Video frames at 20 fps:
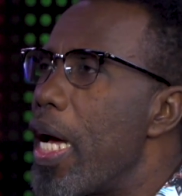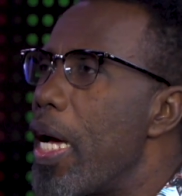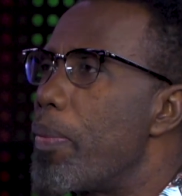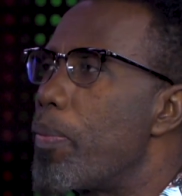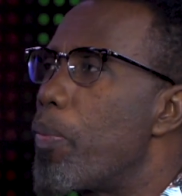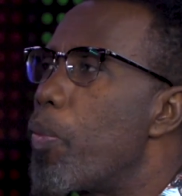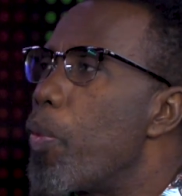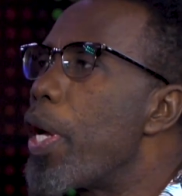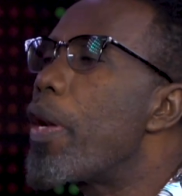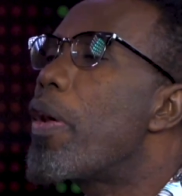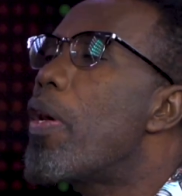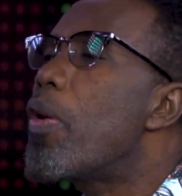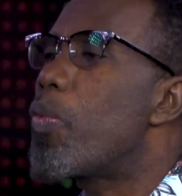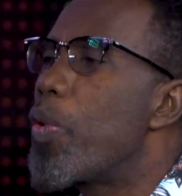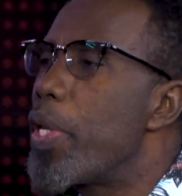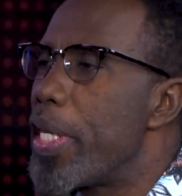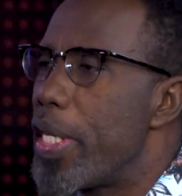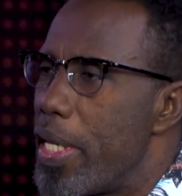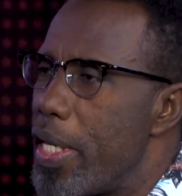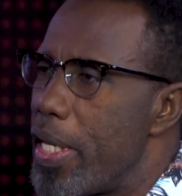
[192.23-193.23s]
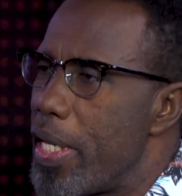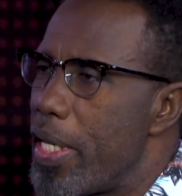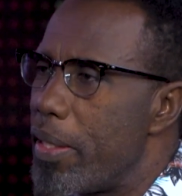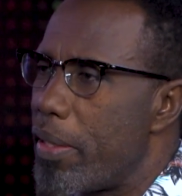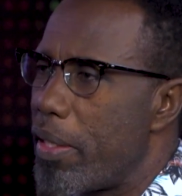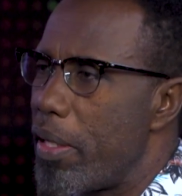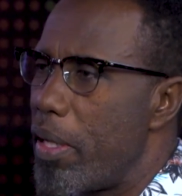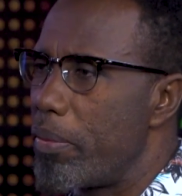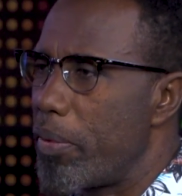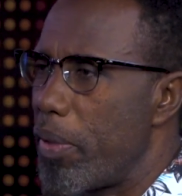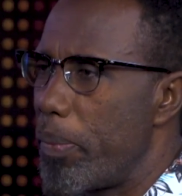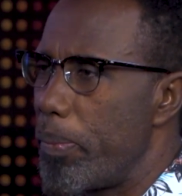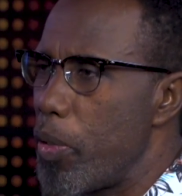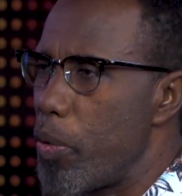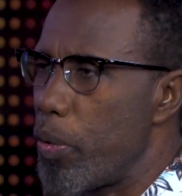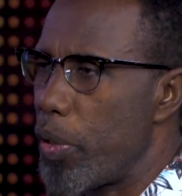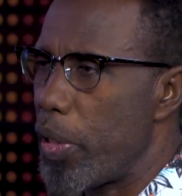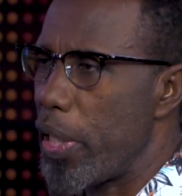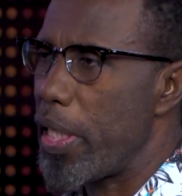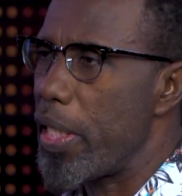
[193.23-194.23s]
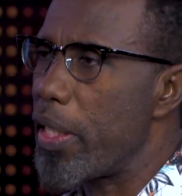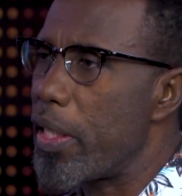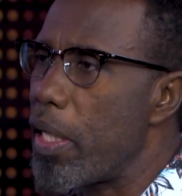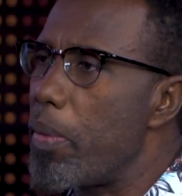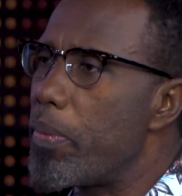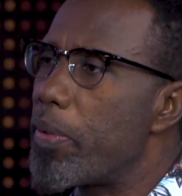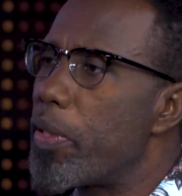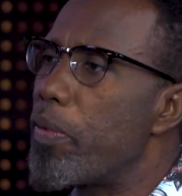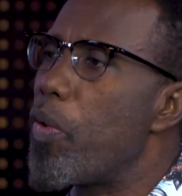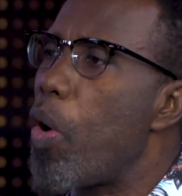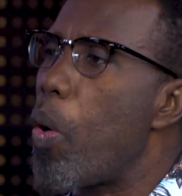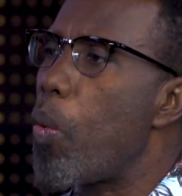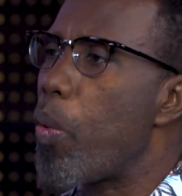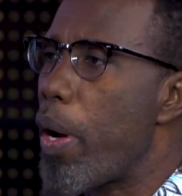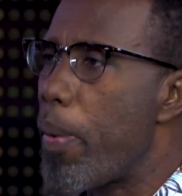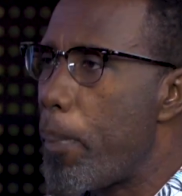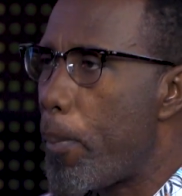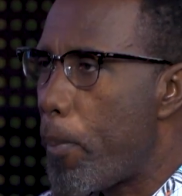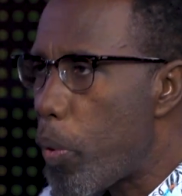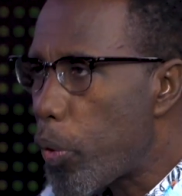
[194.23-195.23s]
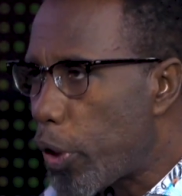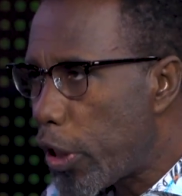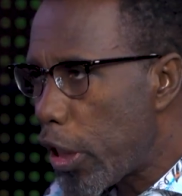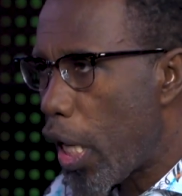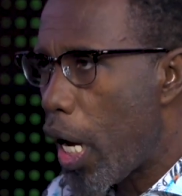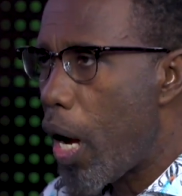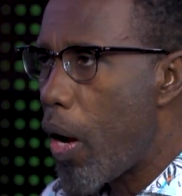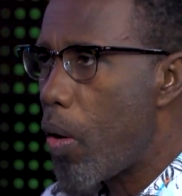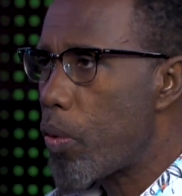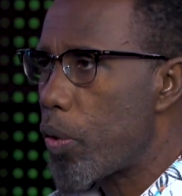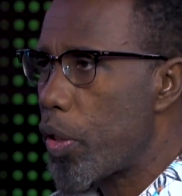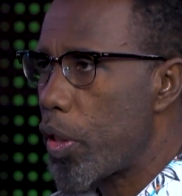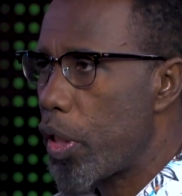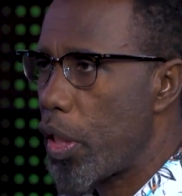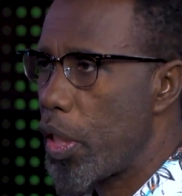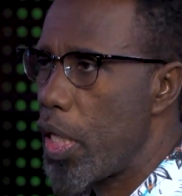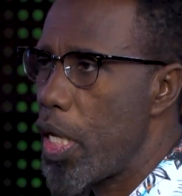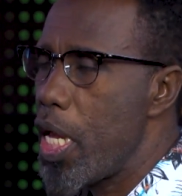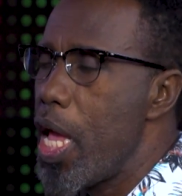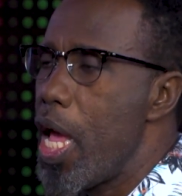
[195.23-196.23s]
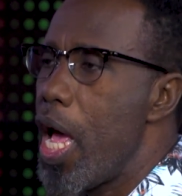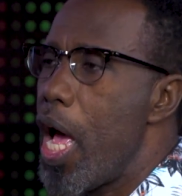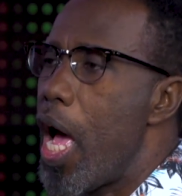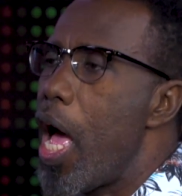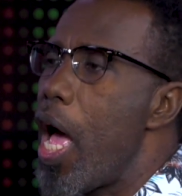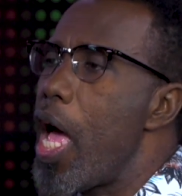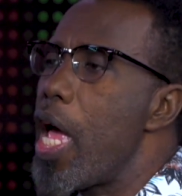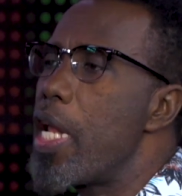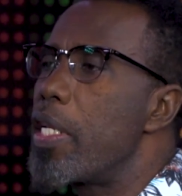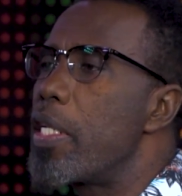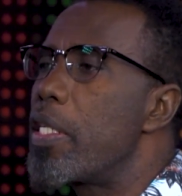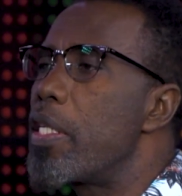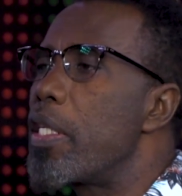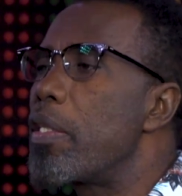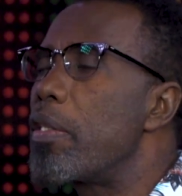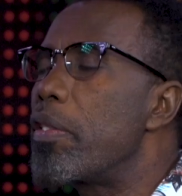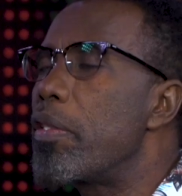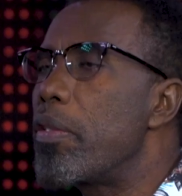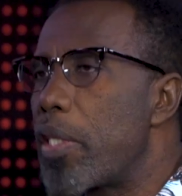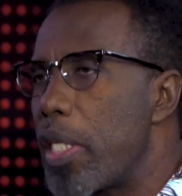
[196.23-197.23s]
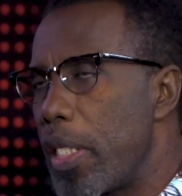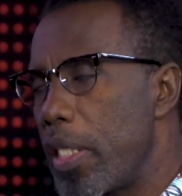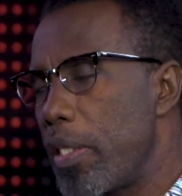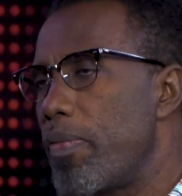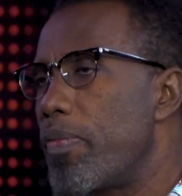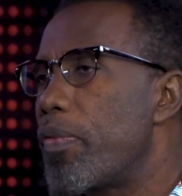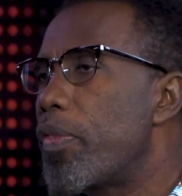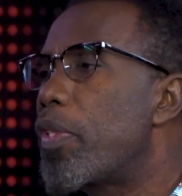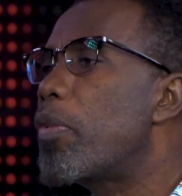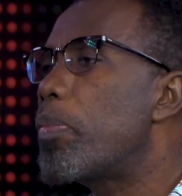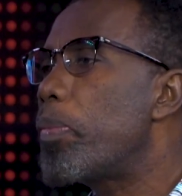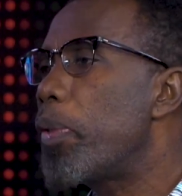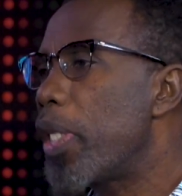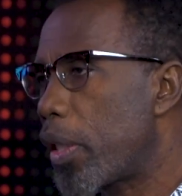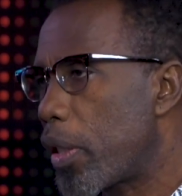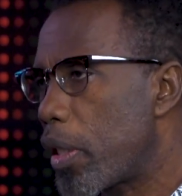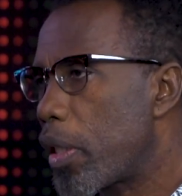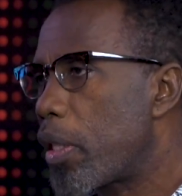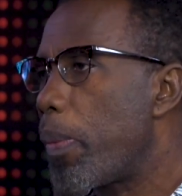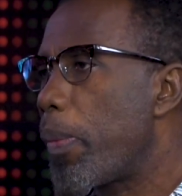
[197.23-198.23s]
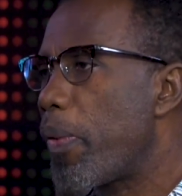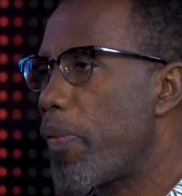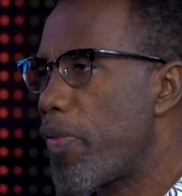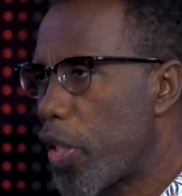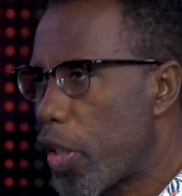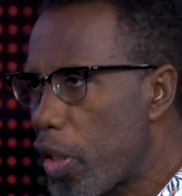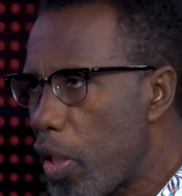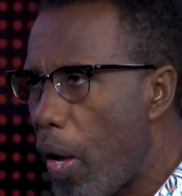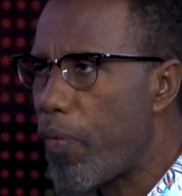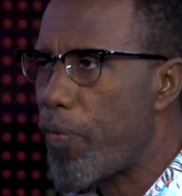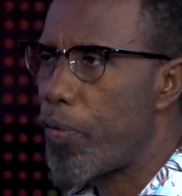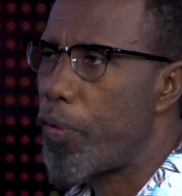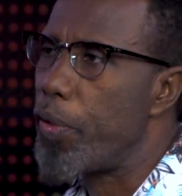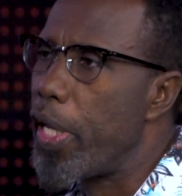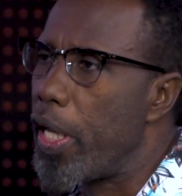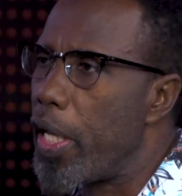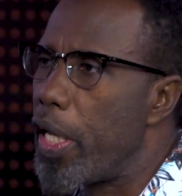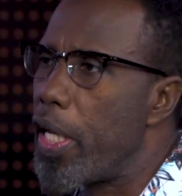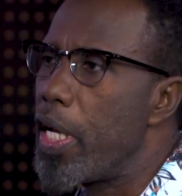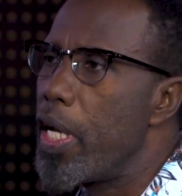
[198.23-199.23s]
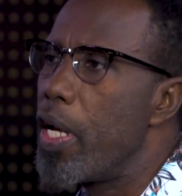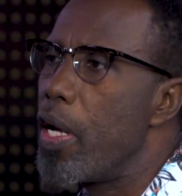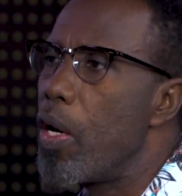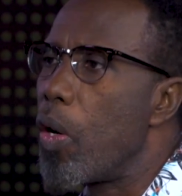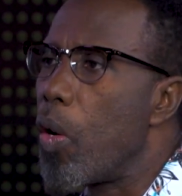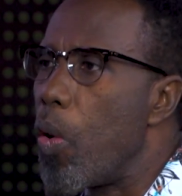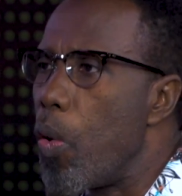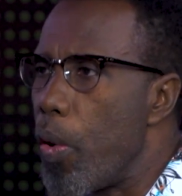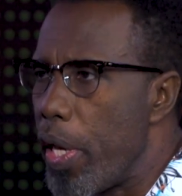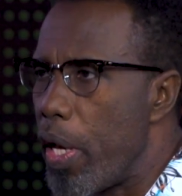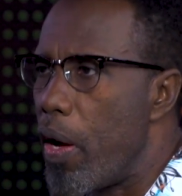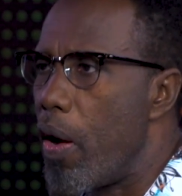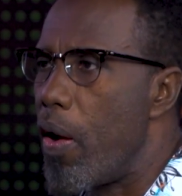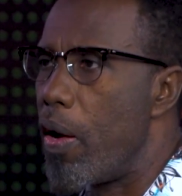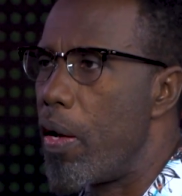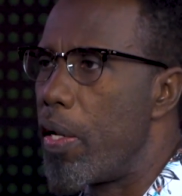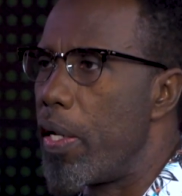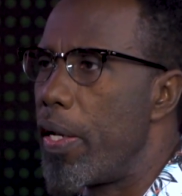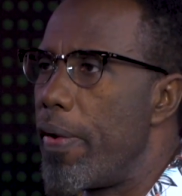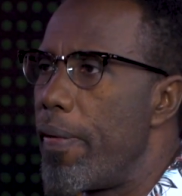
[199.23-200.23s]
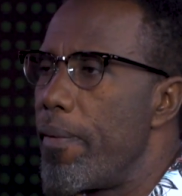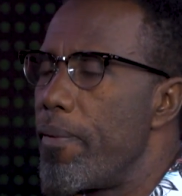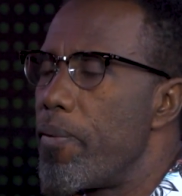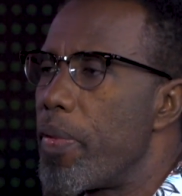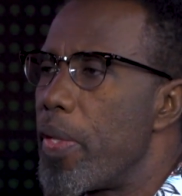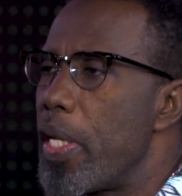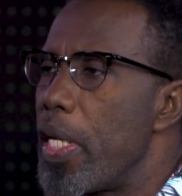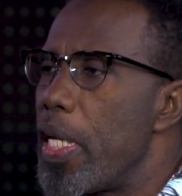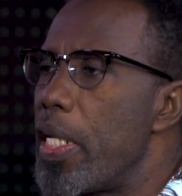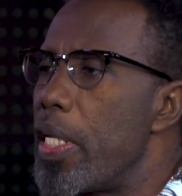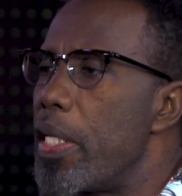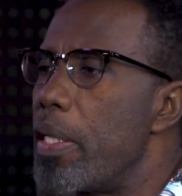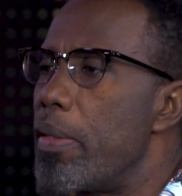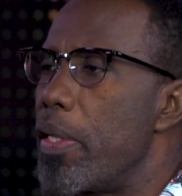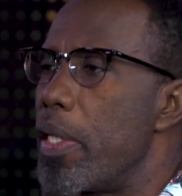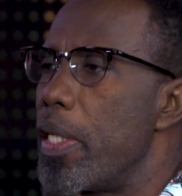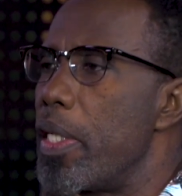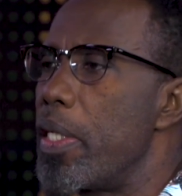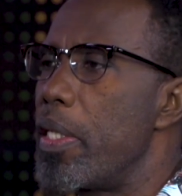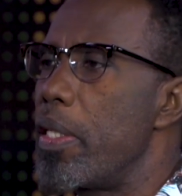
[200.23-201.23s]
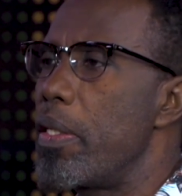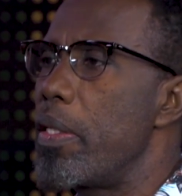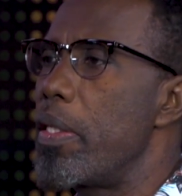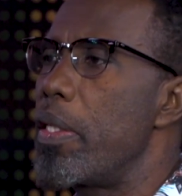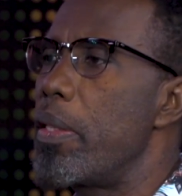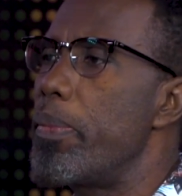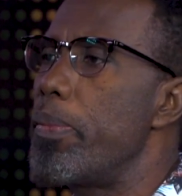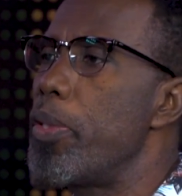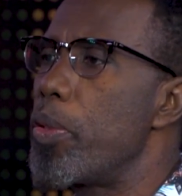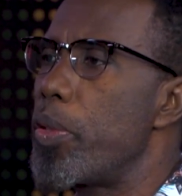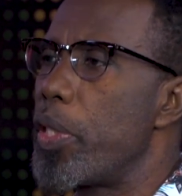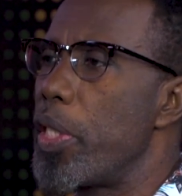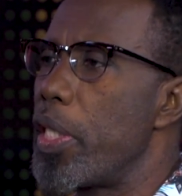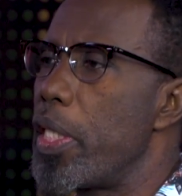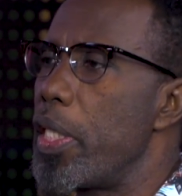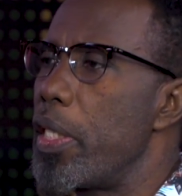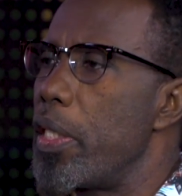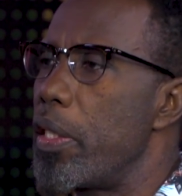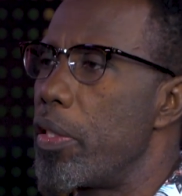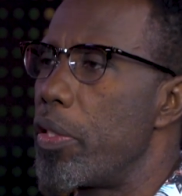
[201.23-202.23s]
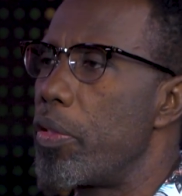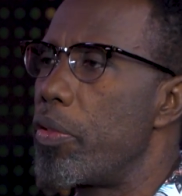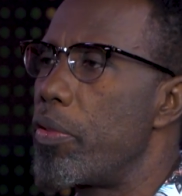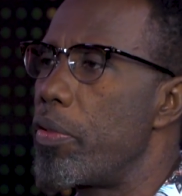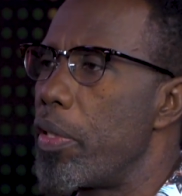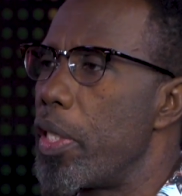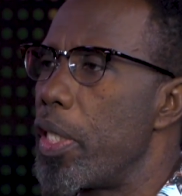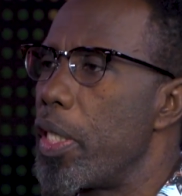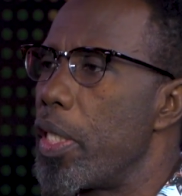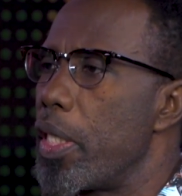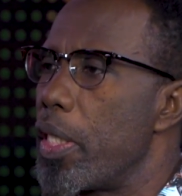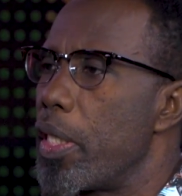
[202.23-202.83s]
And where are we in terms of music, in terms of what we're putting out? And you can even speak to some of the suffering going on in the music industry.